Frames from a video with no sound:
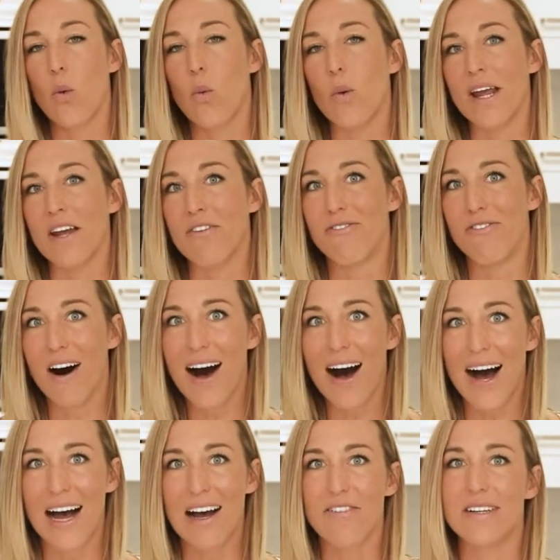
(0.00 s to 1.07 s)
Week
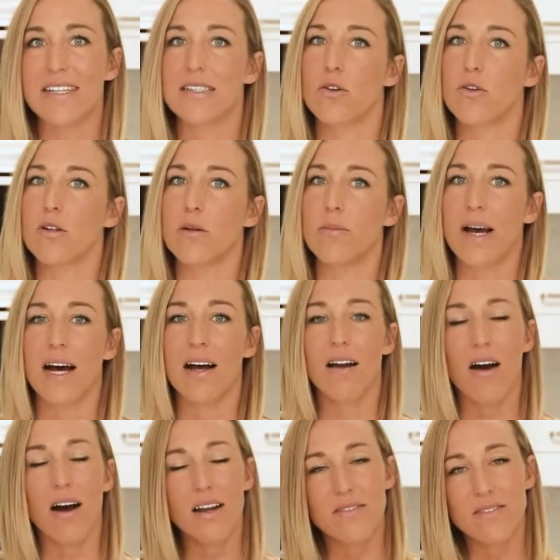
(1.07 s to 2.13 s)
5 is all
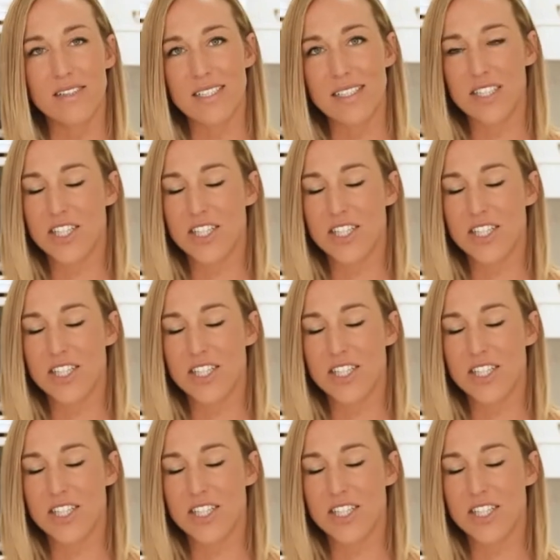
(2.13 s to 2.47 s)
about kind of